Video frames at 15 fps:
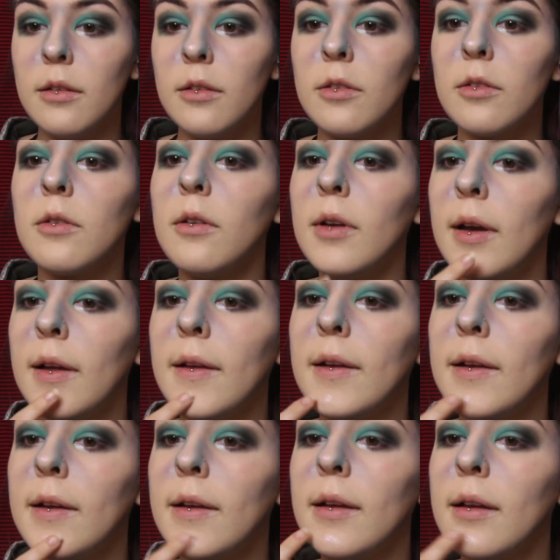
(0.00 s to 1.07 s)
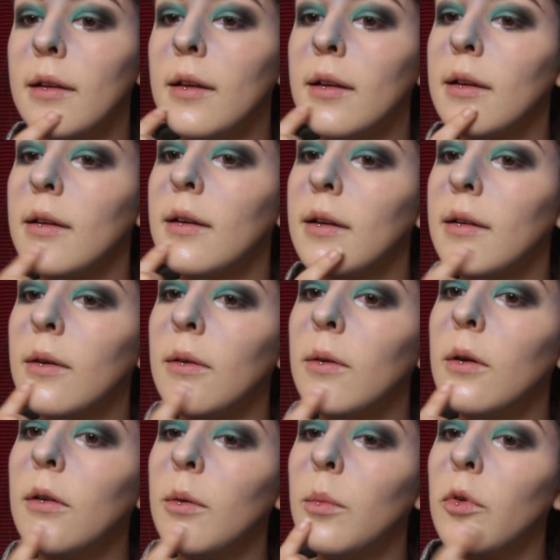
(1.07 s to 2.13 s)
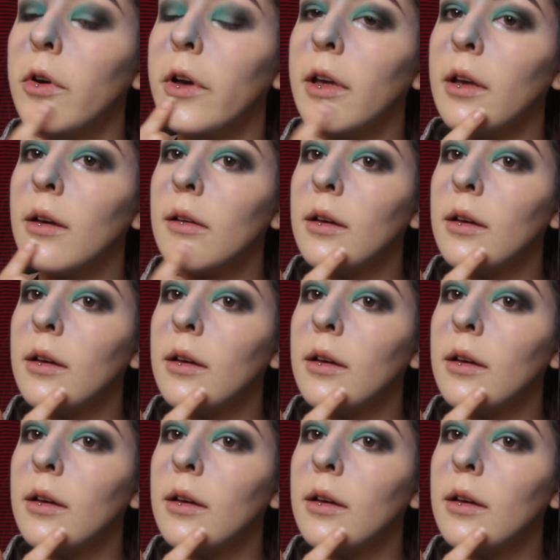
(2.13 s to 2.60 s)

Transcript: screw it. Oh boy.